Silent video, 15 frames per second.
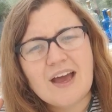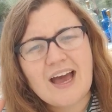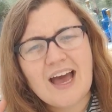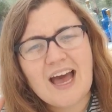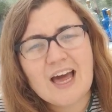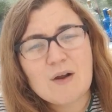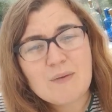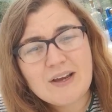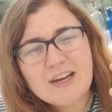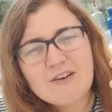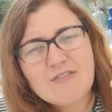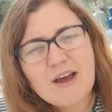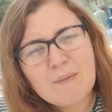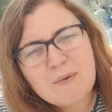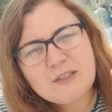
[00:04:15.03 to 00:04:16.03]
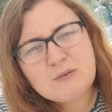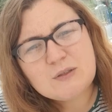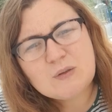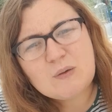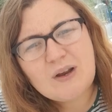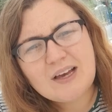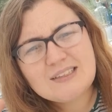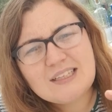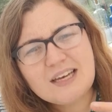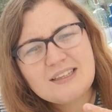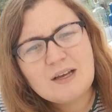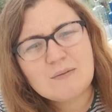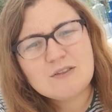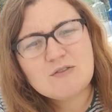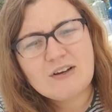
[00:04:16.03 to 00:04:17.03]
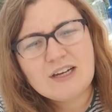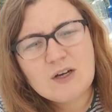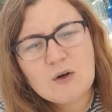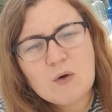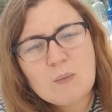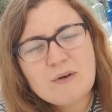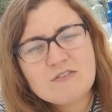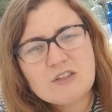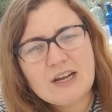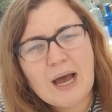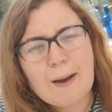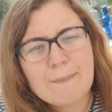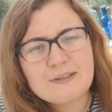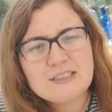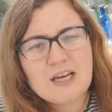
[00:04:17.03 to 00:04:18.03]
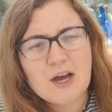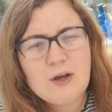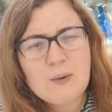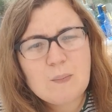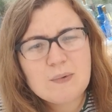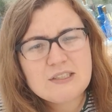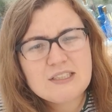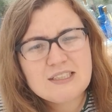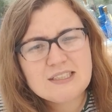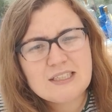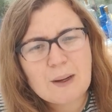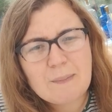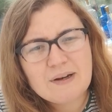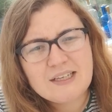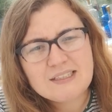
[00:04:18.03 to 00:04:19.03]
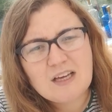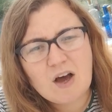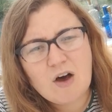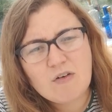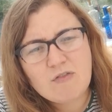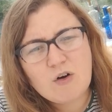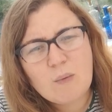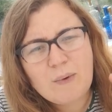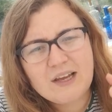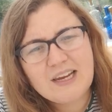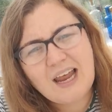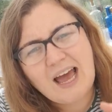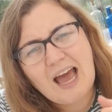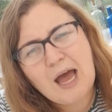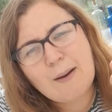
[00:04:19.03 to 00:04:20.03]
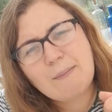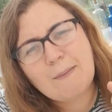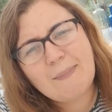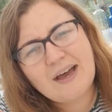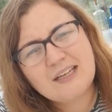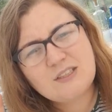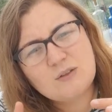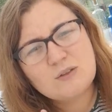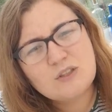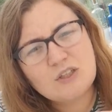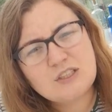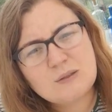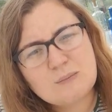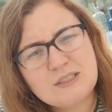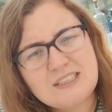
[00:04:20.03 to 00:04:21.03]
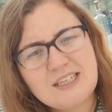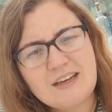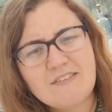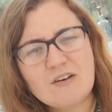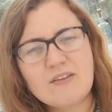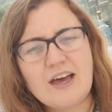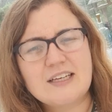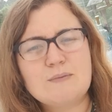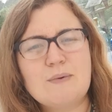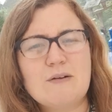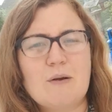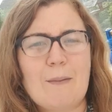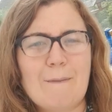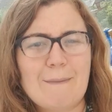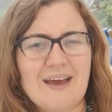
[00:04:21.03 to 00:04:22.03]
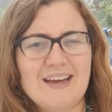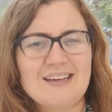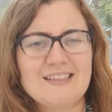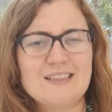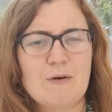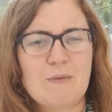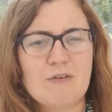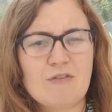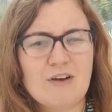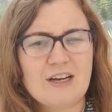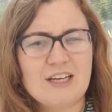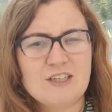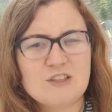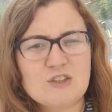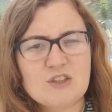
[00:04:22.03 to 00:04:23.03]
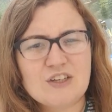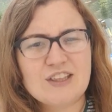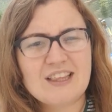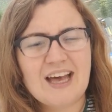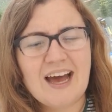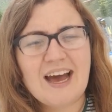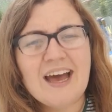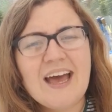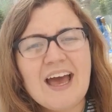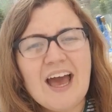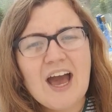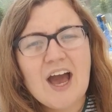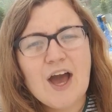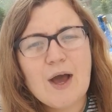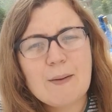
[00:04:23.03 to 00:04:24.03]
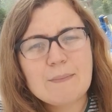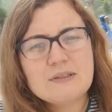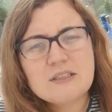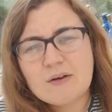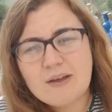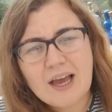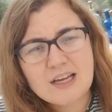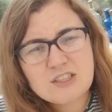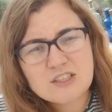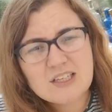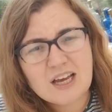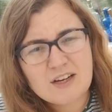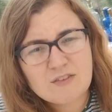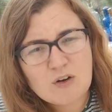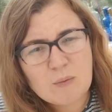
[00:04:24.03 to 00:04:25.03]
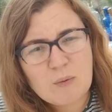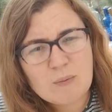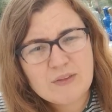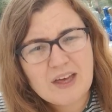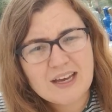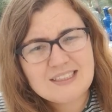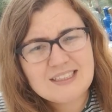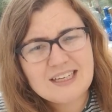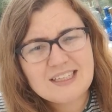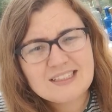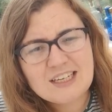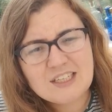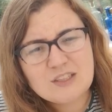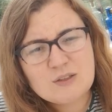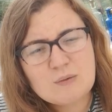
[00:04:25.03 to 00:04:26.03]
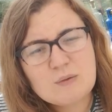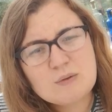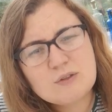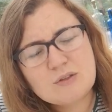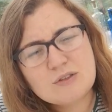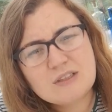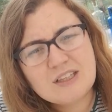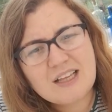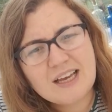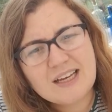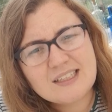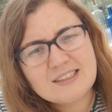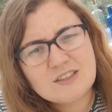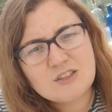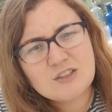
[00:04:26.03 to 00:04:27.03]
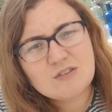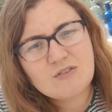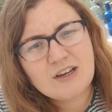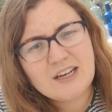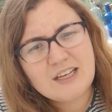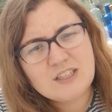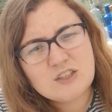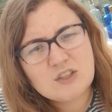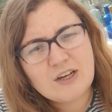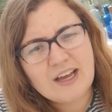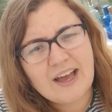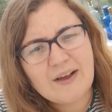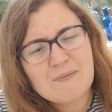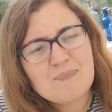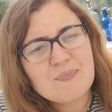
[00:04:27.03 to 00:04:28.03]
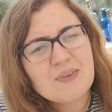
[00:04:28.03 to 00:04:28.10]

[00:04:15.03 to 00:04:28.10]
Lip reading: Halloween event, which was all outside. That was really cool. We've done Hapazone, which is a Japanese art form where you like hammer petals onto material. That's been amazing. We've really enjoyed that. So yeah, just kind of come up with ideas, and I do all sorts of things and just really enjoy it.